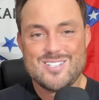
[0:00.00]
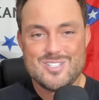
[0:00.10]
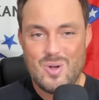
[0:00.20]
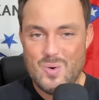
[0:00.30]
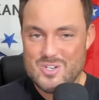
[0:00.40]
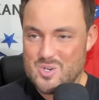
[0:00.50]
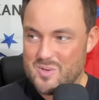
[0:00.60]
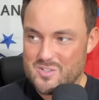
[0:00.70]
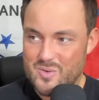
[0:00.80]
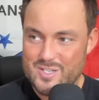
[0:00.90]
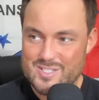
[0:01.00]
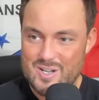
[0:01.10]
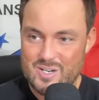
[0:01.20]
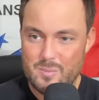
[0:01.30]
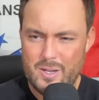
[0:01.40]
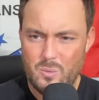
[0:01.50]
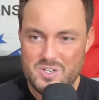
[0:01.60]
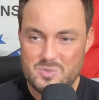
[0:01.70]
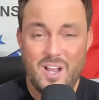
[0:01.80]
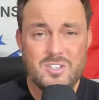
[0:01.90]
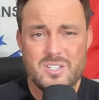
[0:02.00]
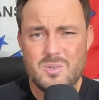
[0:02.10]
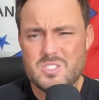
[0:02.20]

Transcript: it's always so much fun to talk about, which we'll actually do